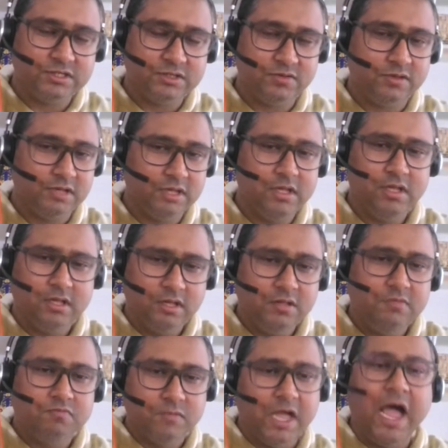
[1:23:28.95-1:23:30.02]
So
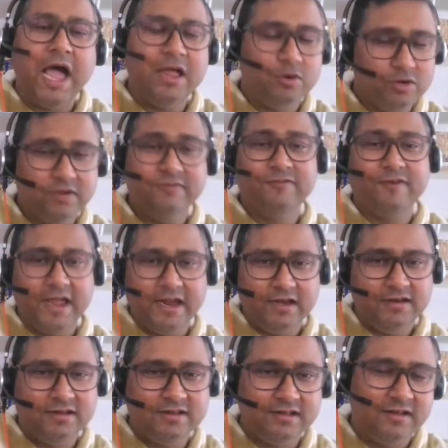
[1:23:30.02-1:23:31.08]
I would
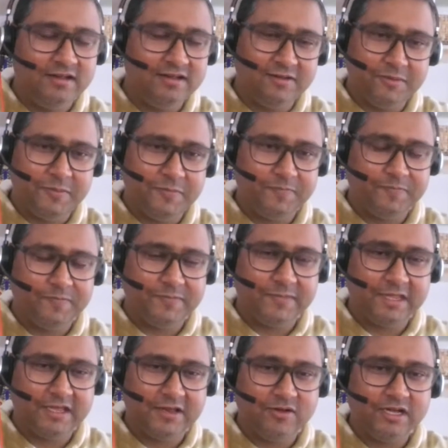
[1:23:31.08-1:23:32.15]
define
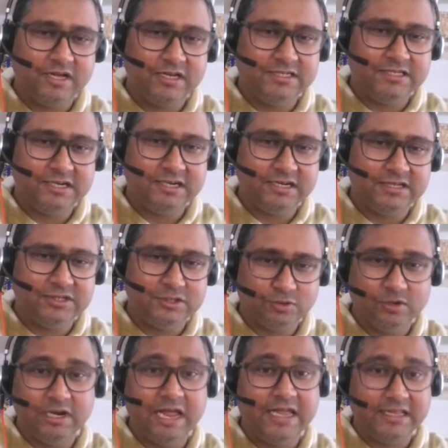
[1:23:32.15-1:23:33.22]
consultant's
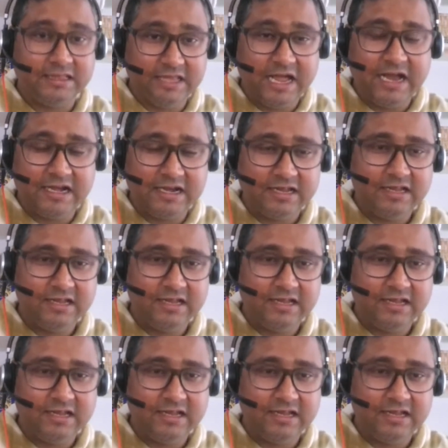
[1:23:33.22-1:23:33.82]
role like that.